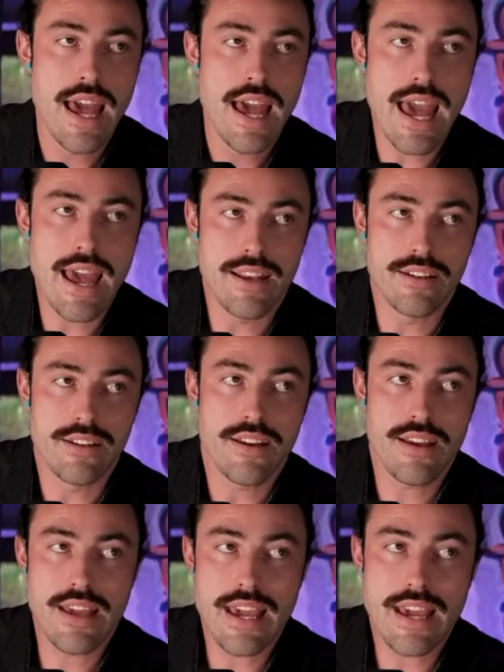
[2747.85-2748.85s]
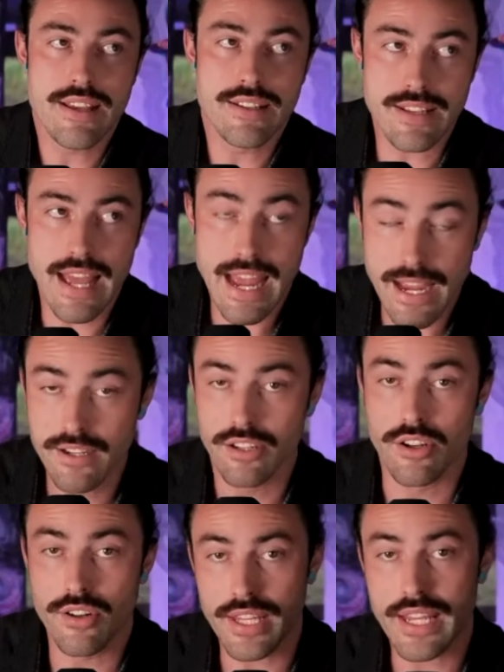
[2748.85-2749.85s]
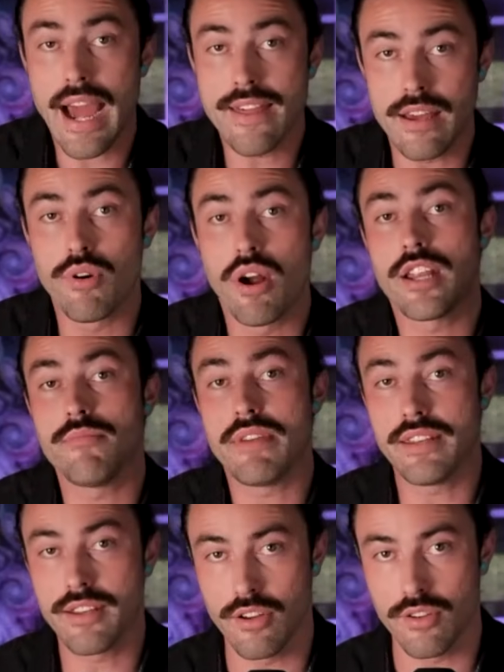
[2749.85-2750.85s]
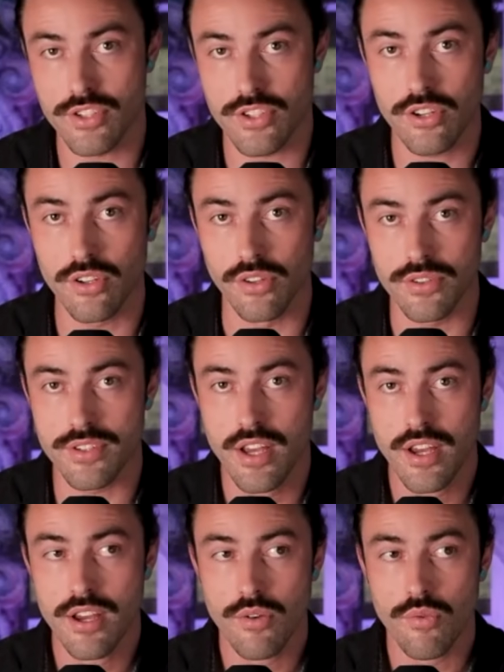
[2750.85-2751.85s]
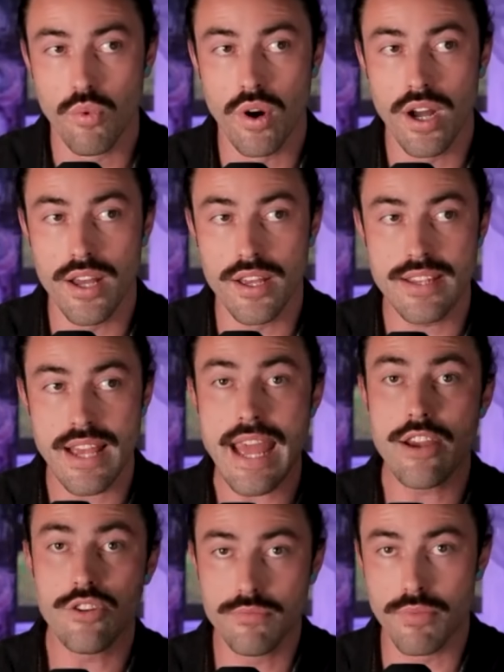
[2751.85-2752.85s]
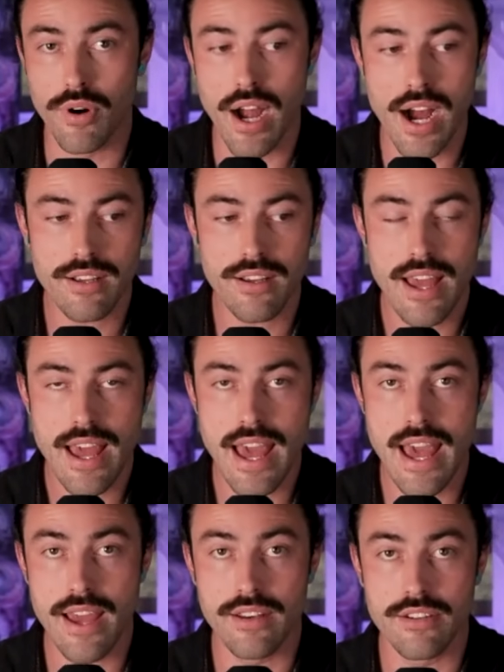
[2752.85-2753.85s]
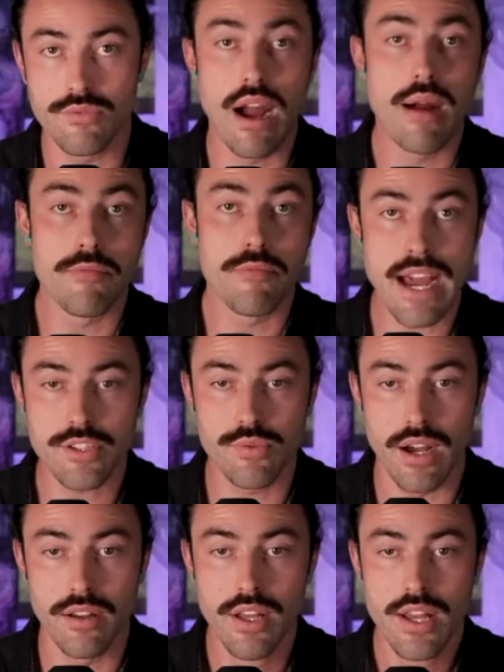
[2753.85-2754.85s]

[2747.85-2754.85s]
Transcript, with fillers: And his handler, the guy that brought him into those circles, was Ehud Barak and Robert Maxwell.